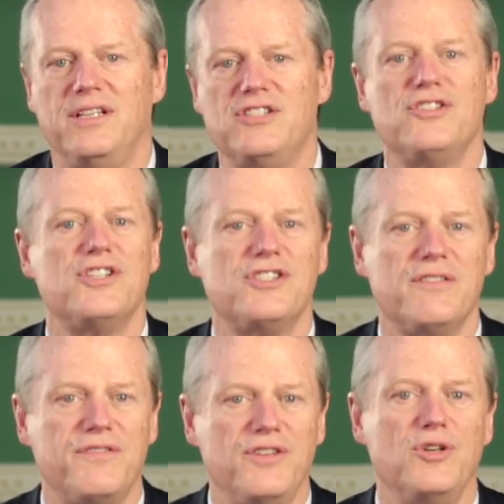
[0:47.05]
These are just
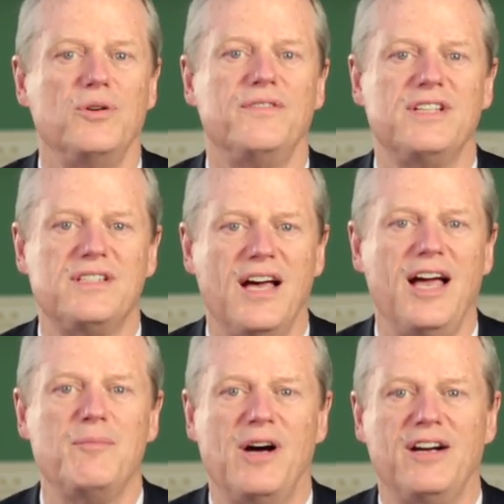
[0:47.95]
a few of the
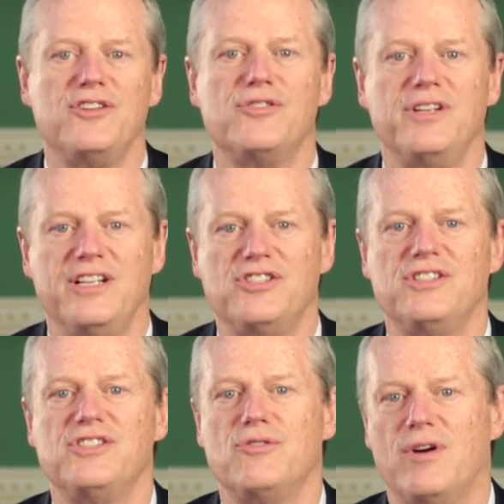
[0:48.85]
time honored
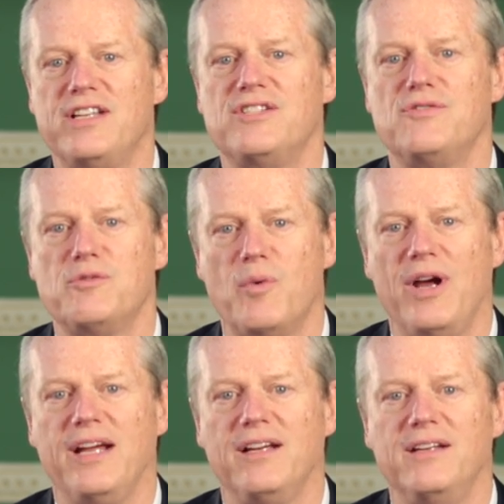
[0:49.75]
traditions and rites of
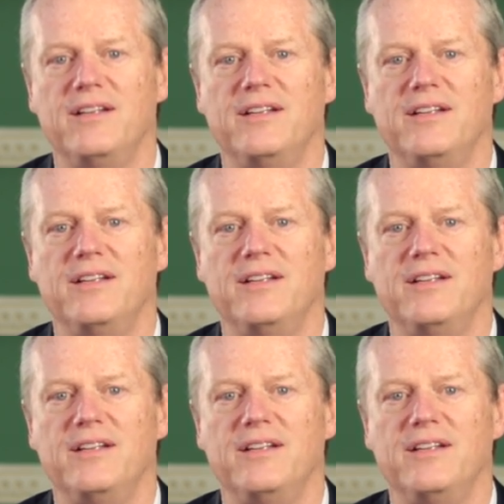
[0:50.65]
spring